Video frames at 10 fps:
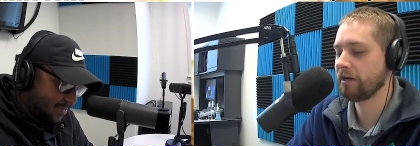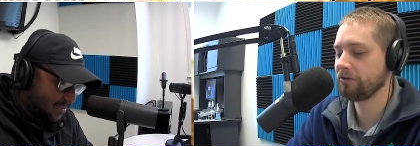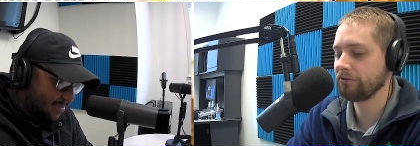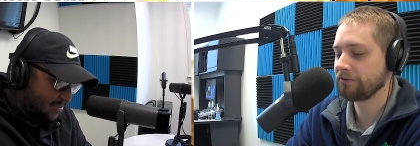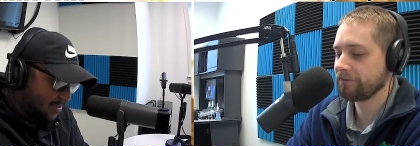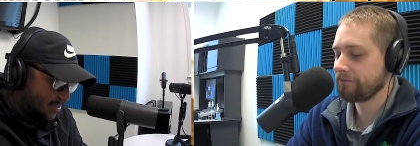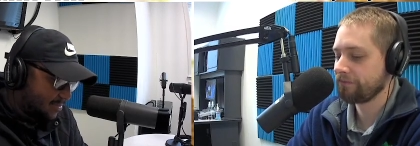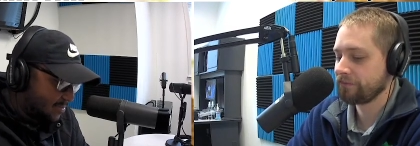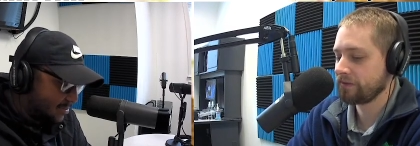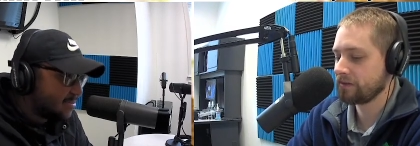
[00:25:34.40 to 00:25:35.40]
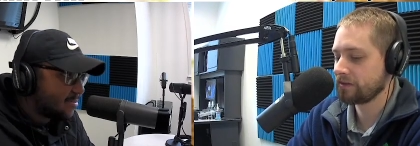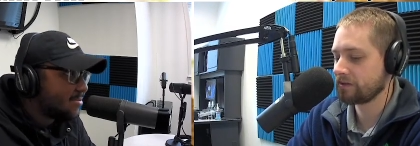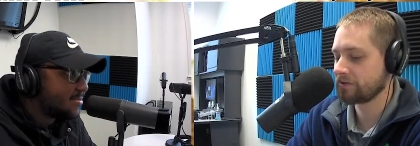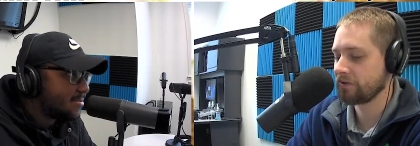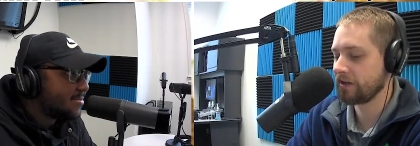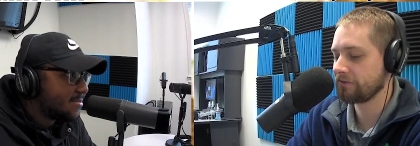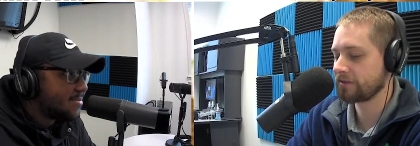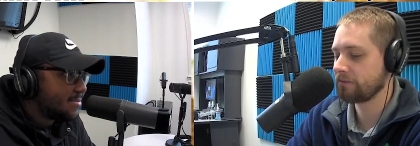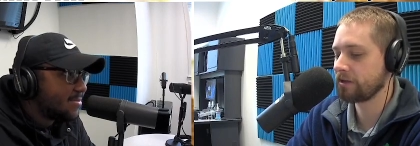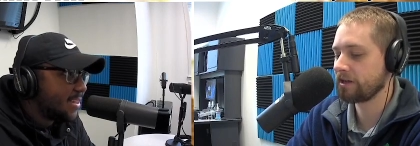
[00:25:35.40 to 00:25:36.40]
Speaker 1: around, so that
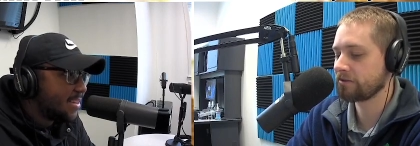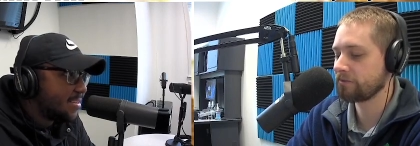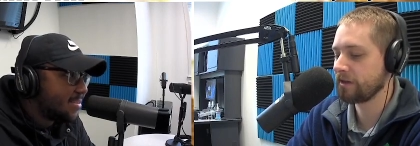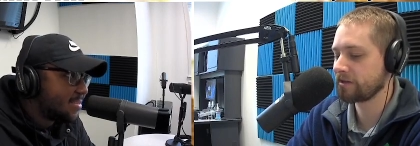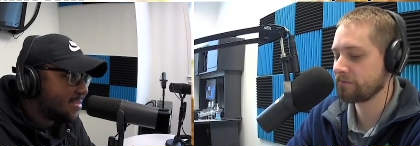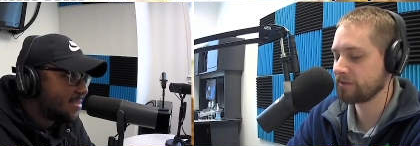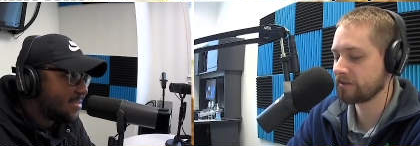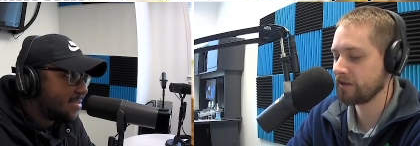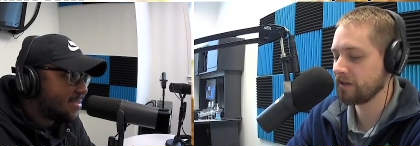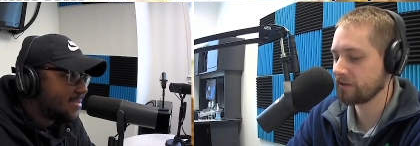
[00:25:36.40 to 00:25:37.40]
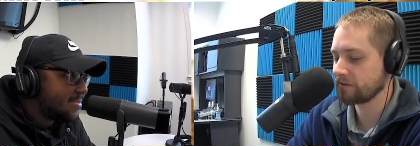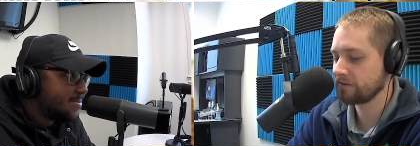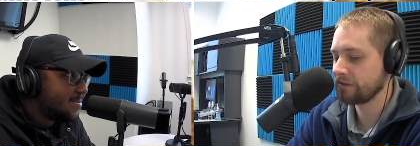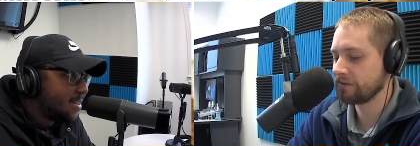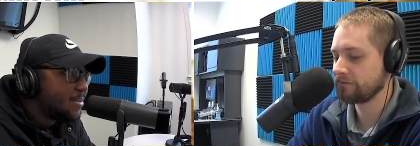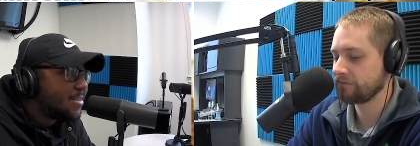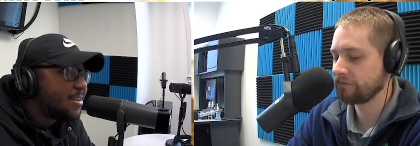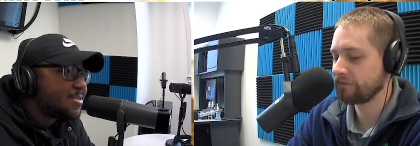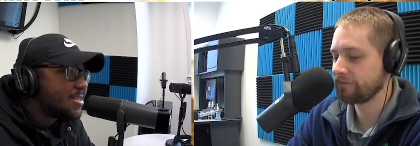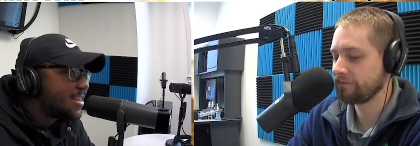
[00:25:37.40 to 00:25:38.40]
if somebody else yeah. makes a mistake, they'll
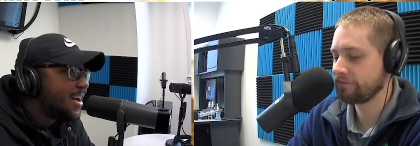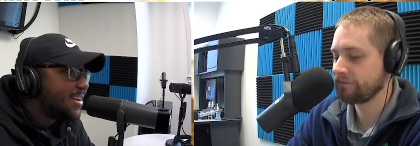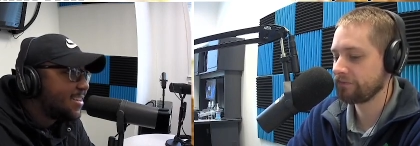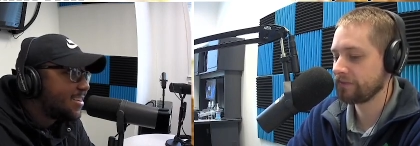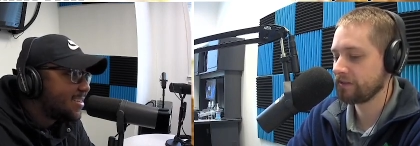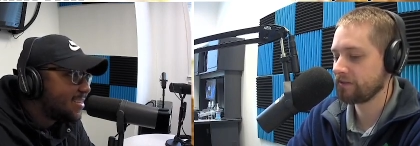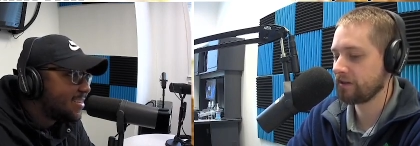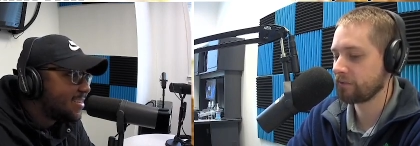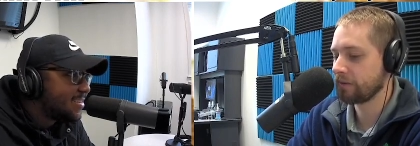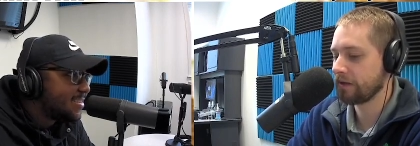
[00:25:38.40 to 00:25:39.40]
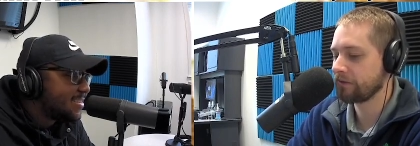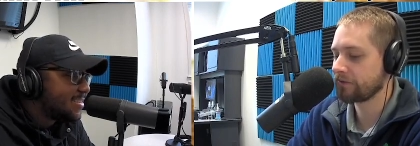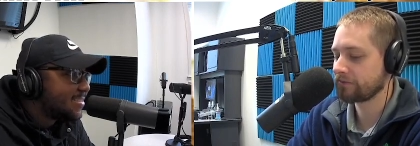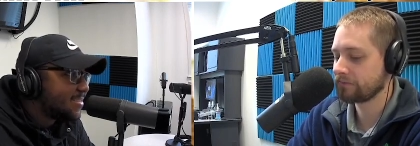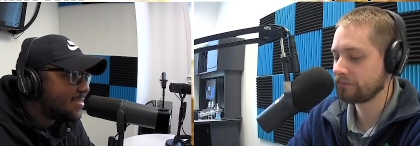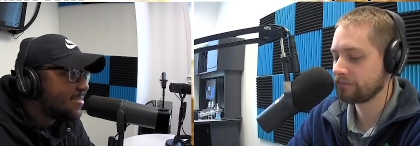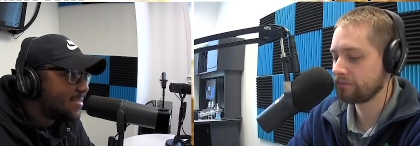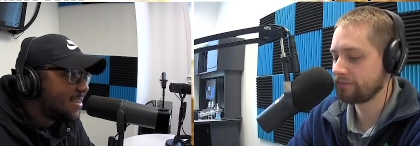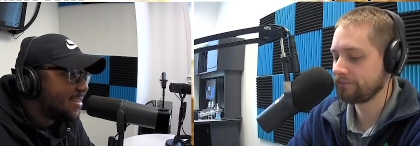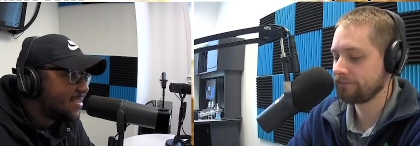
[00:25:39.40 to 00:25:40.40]
they'll just slide in. They could pounce.
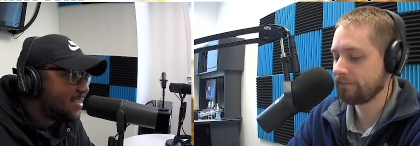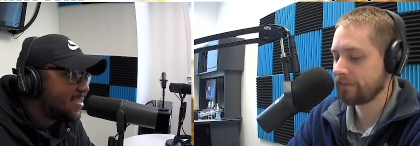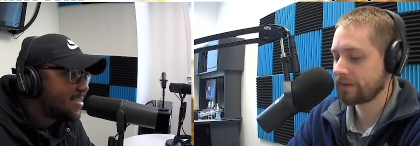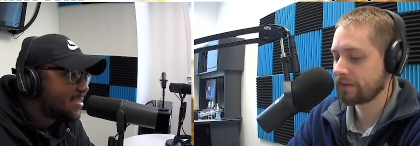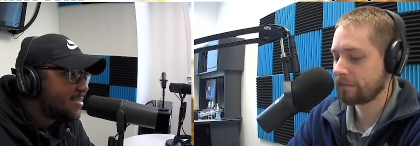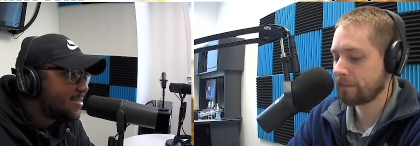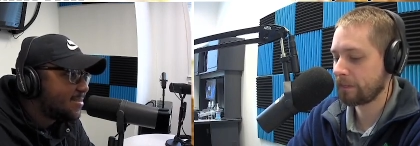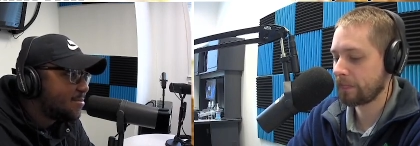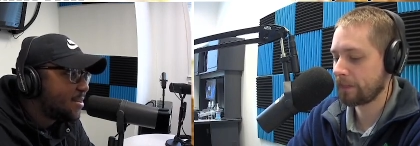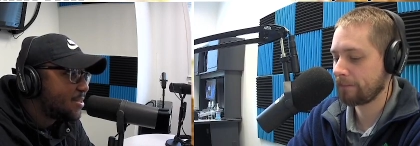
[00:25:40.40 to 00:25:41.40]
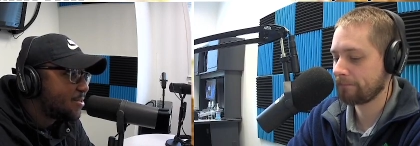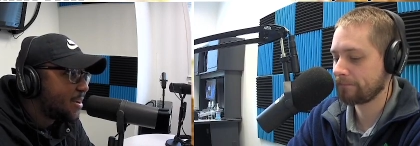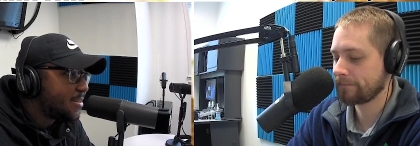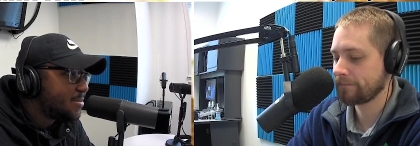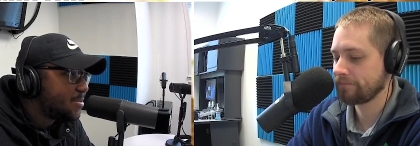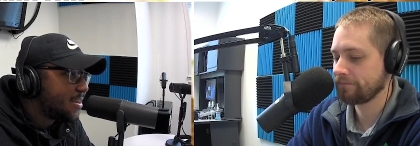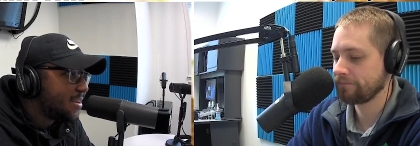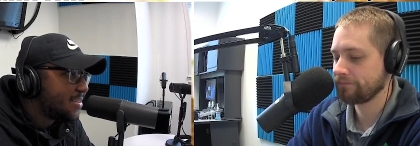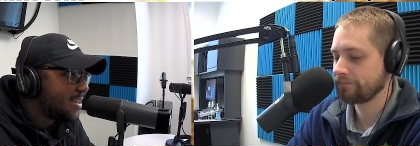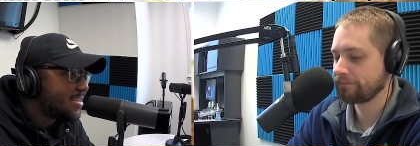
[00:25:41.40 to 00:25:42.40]
Speaker 2: Yeah, it's pretty strange, but
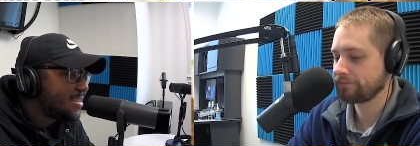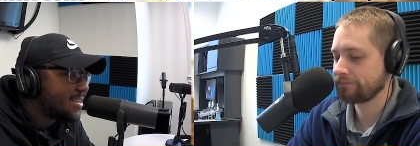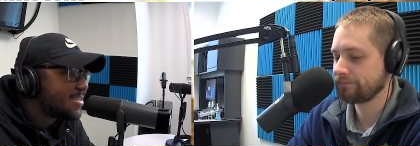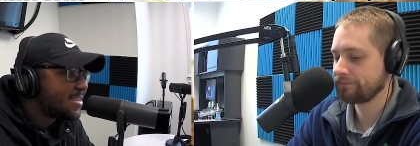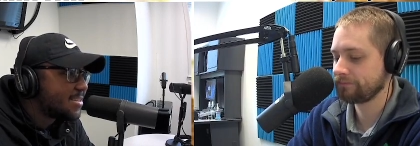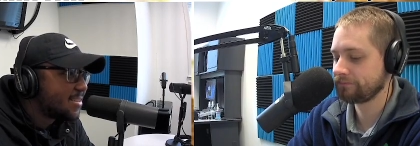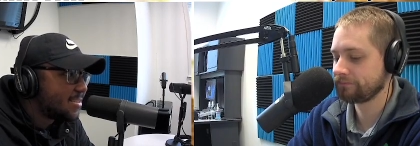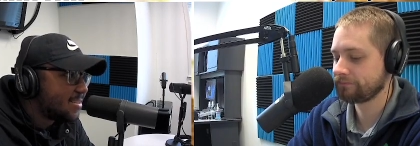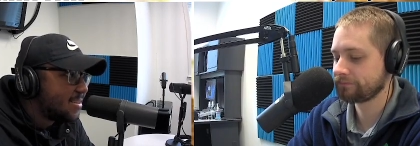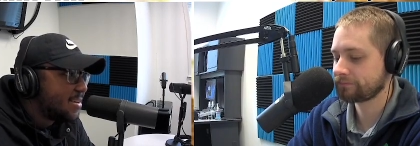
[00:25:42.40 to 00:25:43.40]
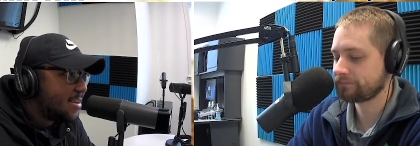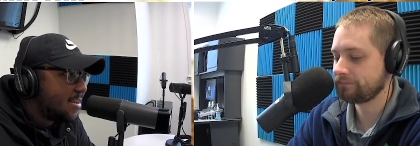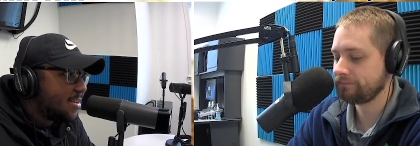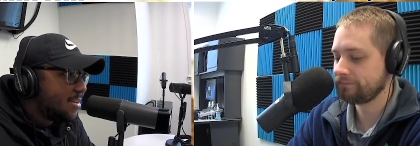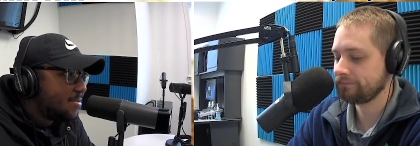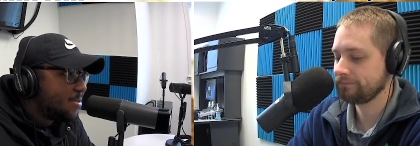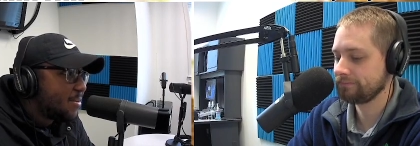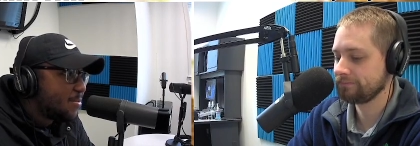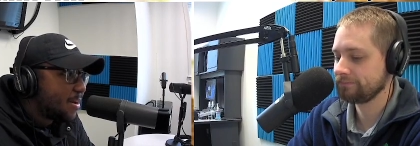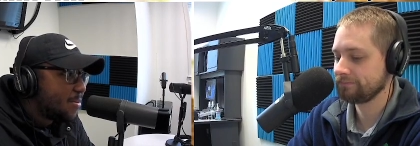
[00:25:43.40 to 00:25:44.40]
yeah, let's let's get to
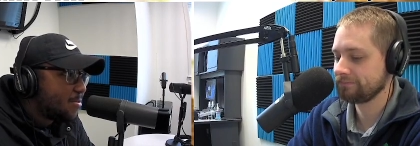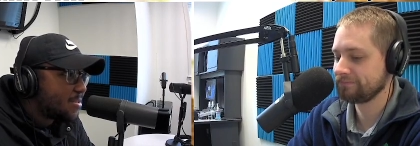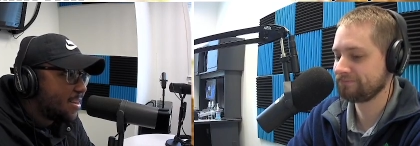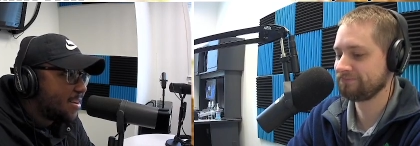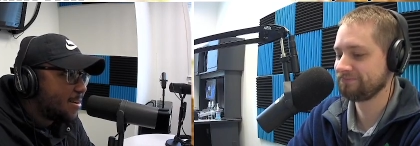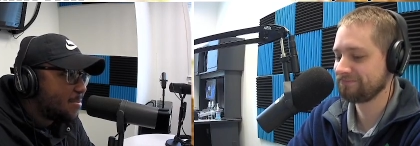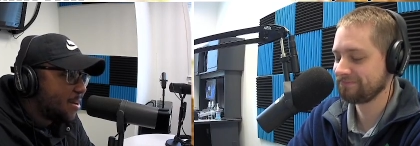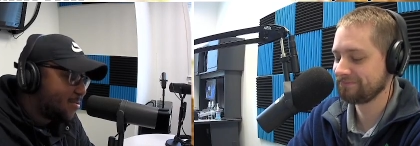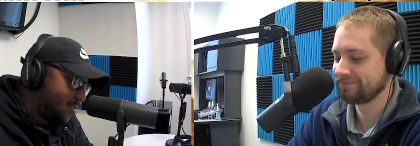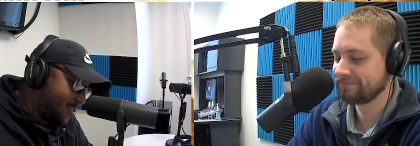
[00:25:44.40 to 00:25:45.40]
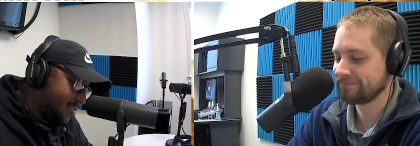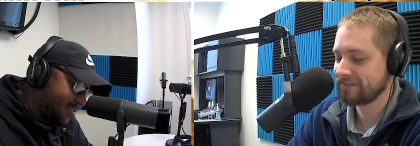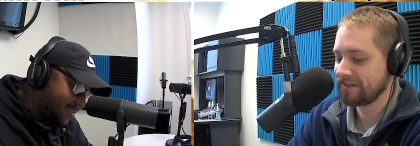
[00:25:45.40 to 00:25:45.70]
what everybody wants to hear about.